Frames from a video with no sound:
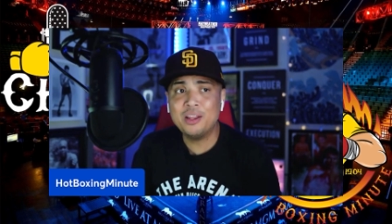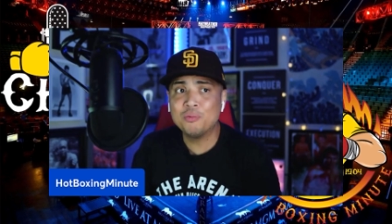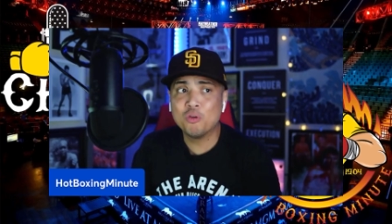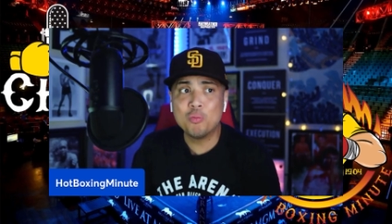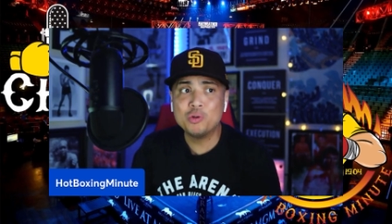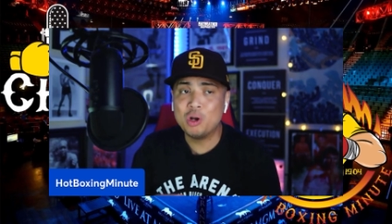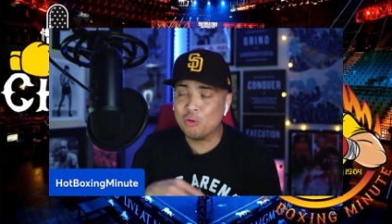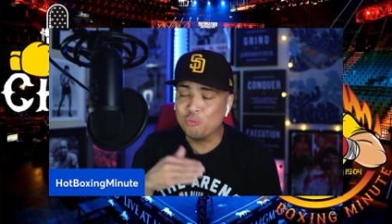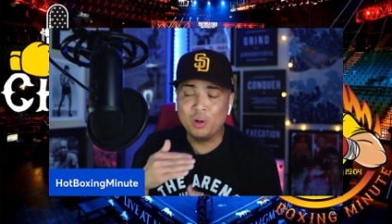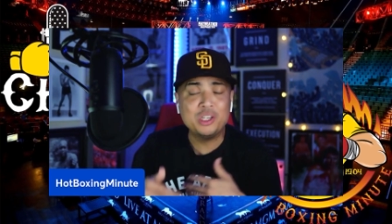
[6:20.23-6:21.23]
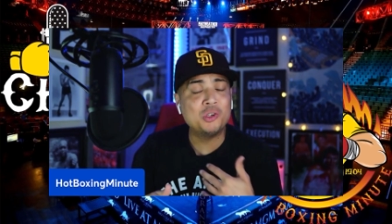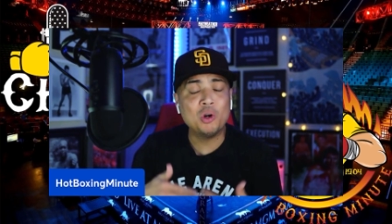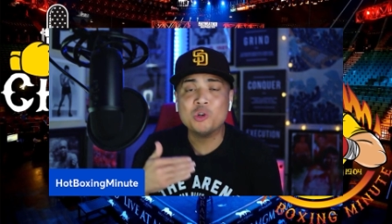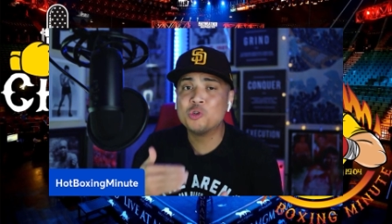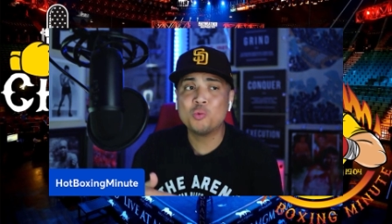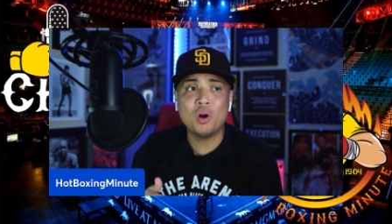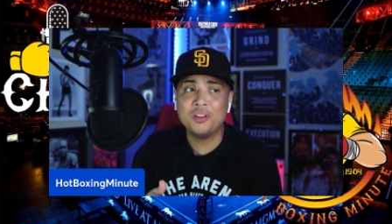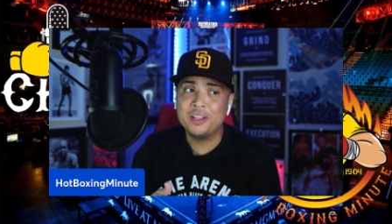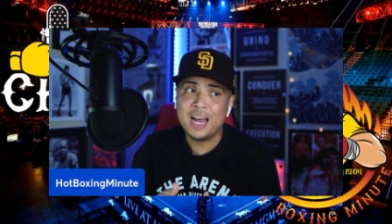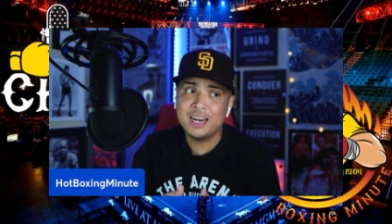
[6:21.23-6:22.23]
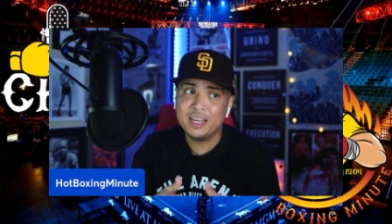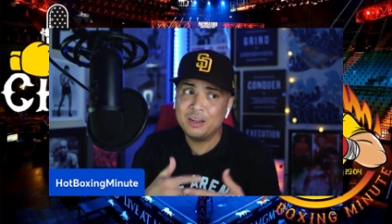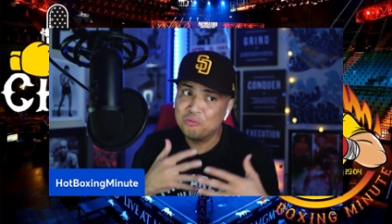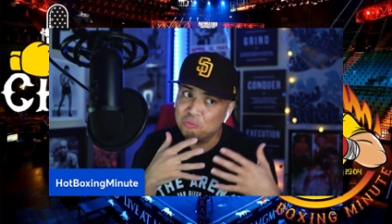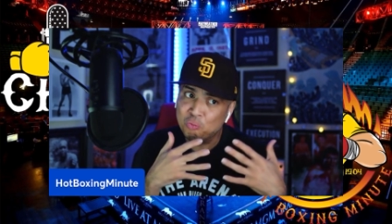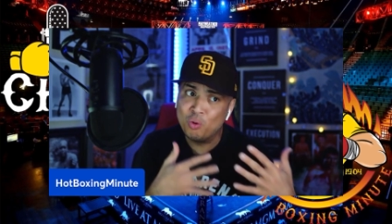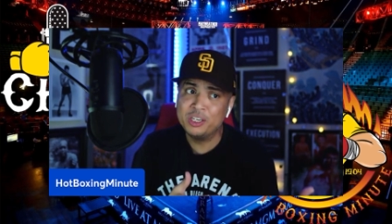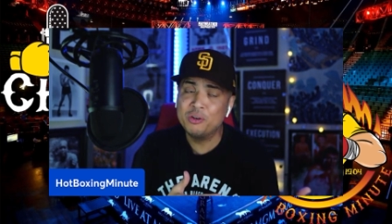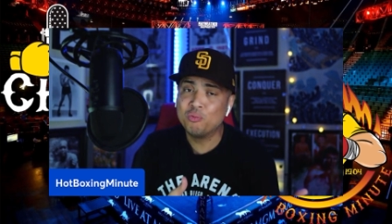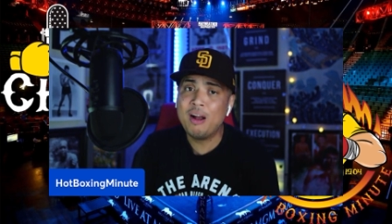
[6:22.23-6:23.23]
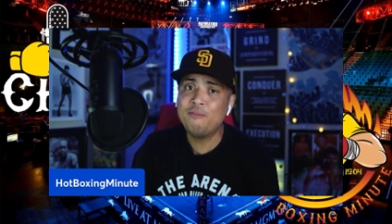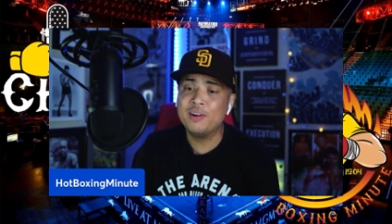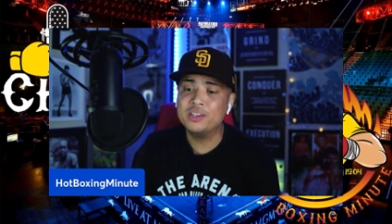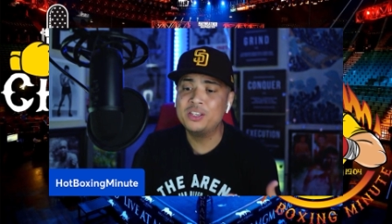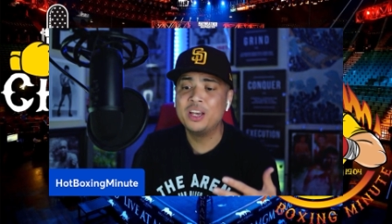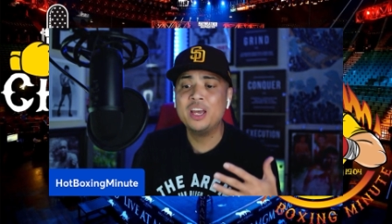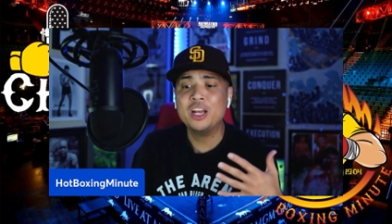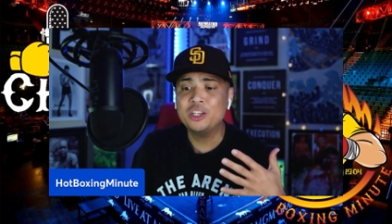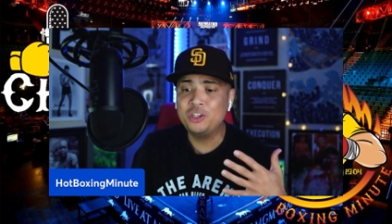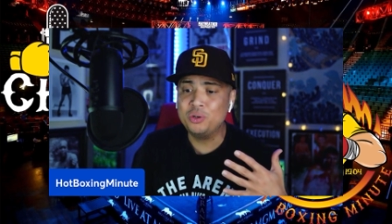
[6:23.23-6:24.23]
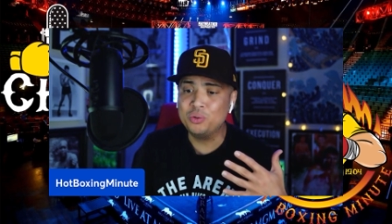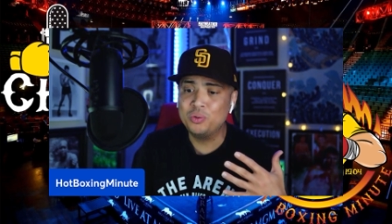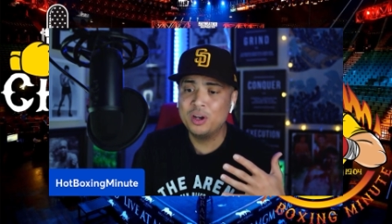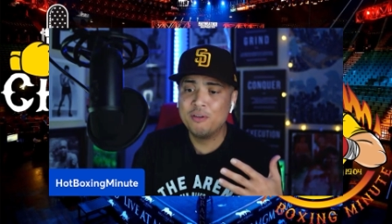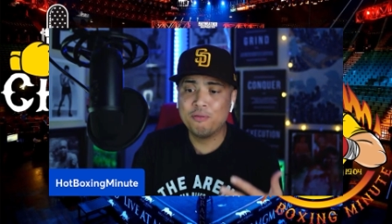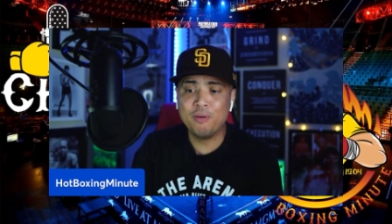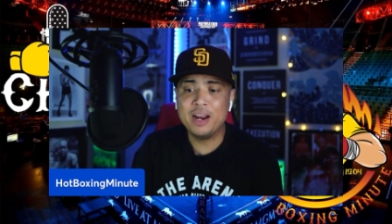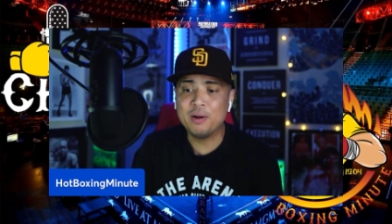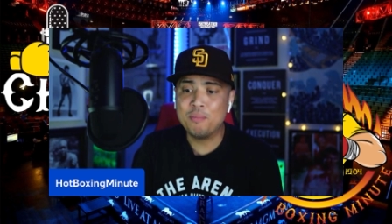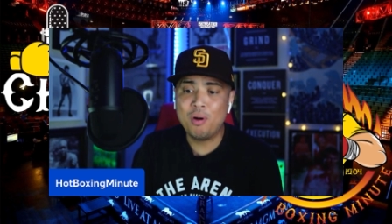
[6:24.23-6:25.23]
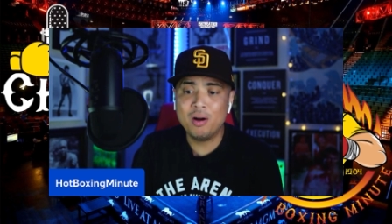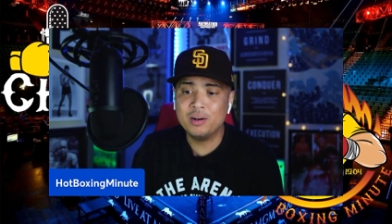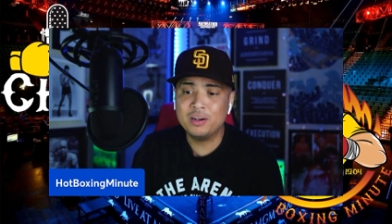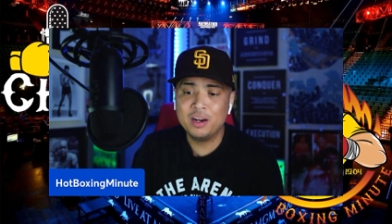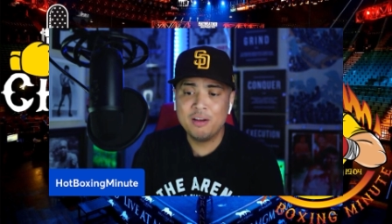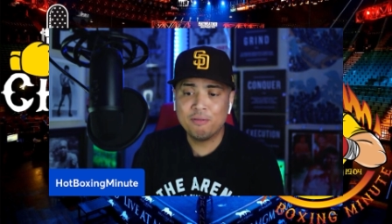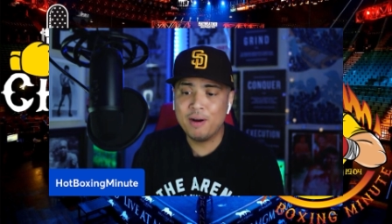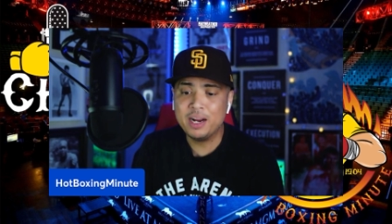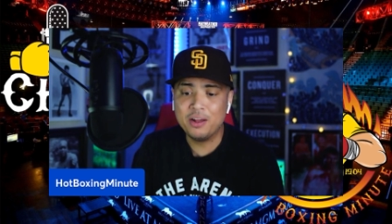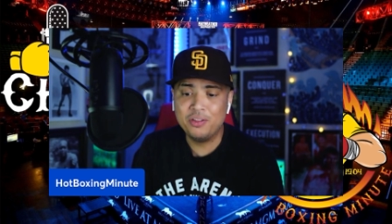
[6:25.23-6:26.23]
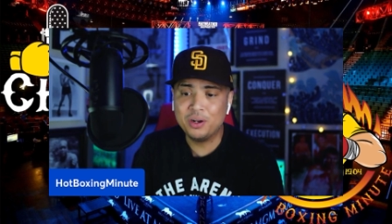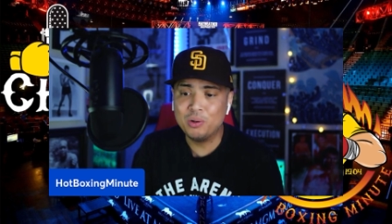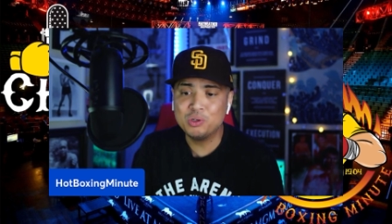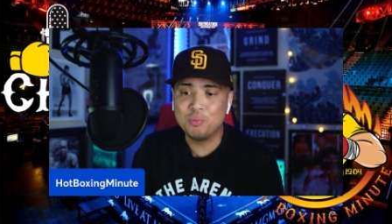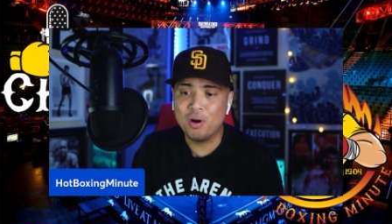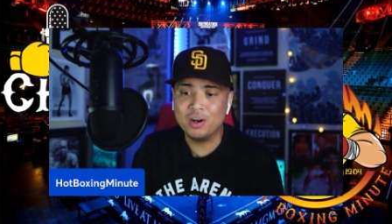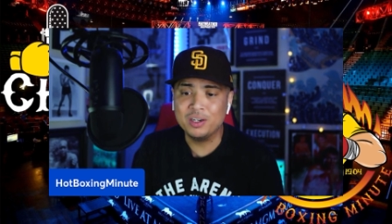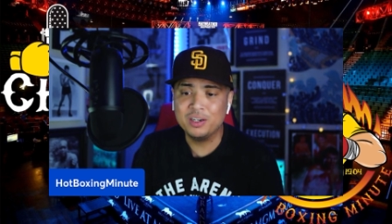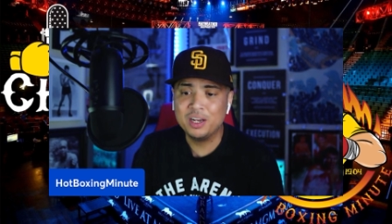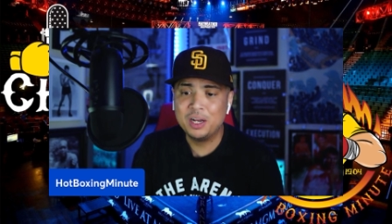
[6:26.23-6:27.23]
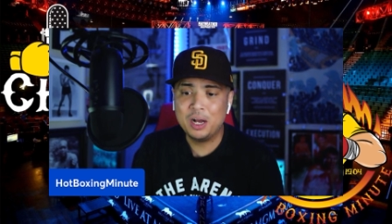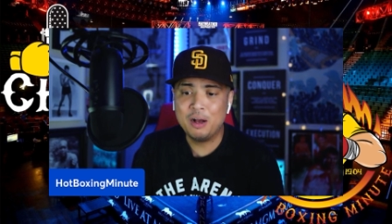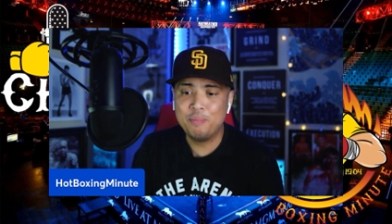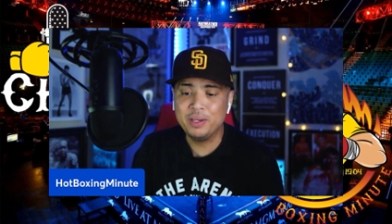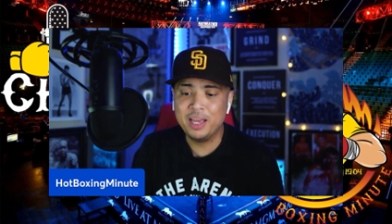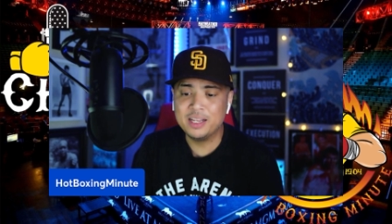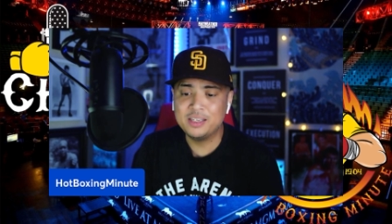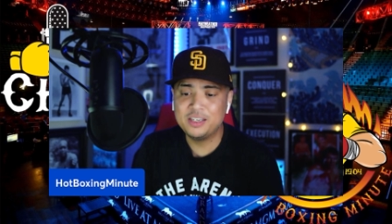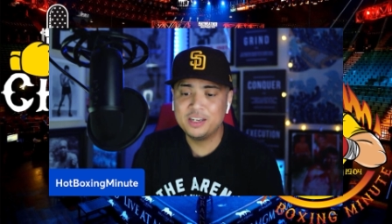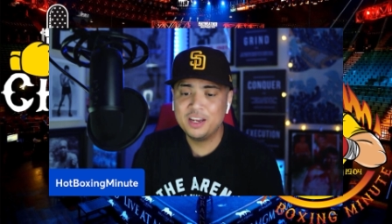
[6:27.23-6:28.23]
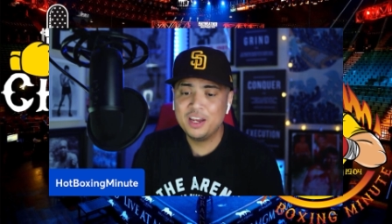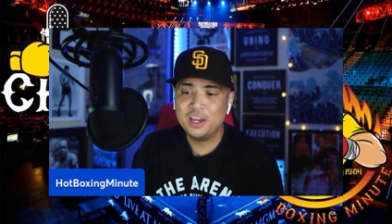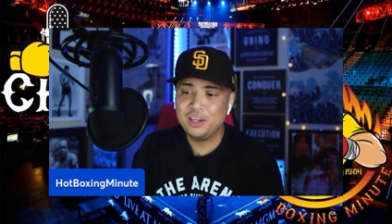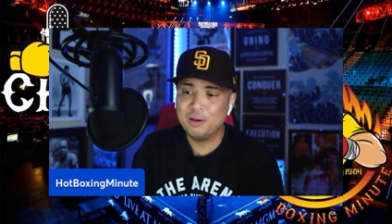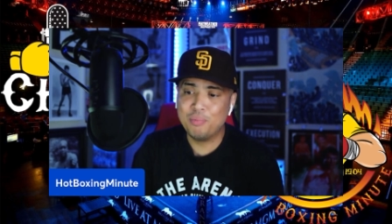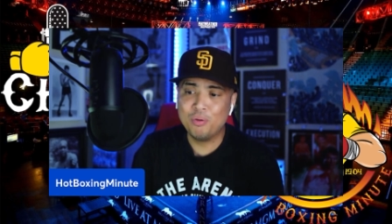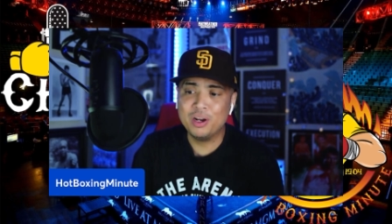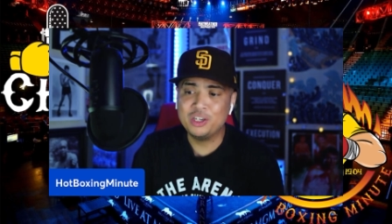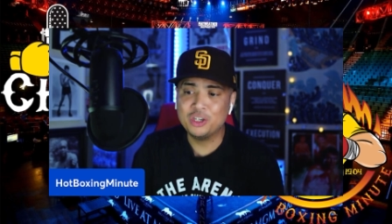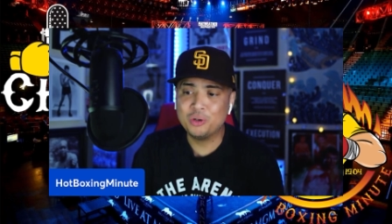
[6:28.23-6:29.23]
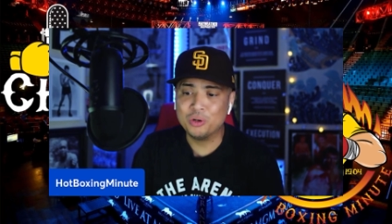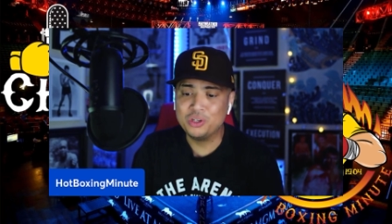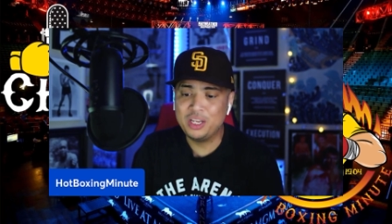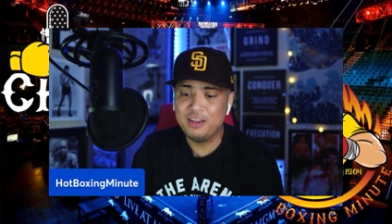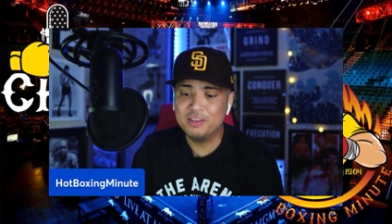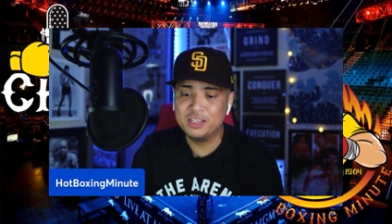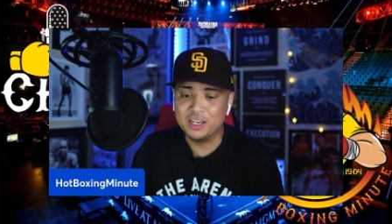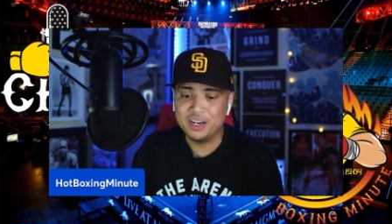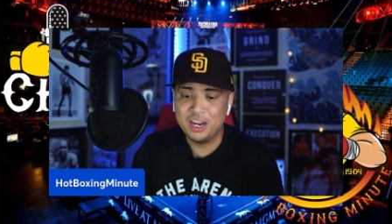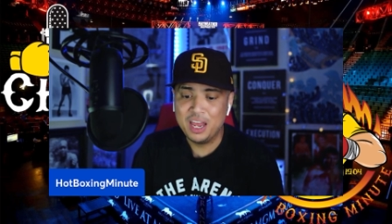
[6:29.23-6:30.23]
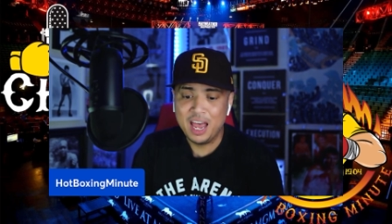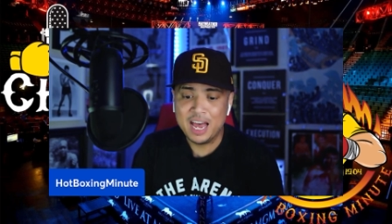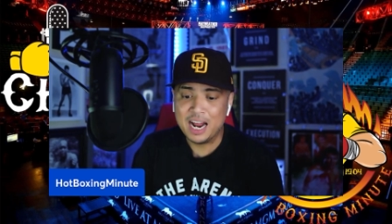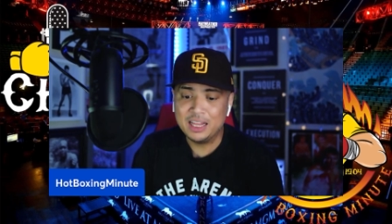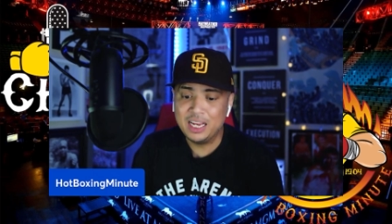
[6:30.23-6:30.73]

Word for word: of the rumors are really starting to swirl that that was in reference to Frank Martin, Frank the Ghost Martin, up against your boy Shakur Stevenson, and I think